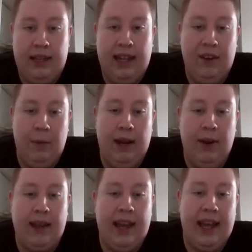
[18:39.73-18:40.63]
Till we
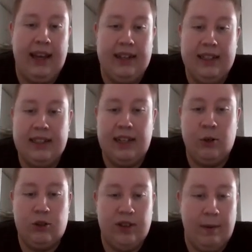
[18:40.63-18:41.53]
meet again
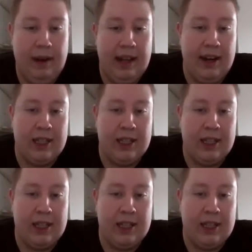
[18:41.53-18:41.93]
sounds familiar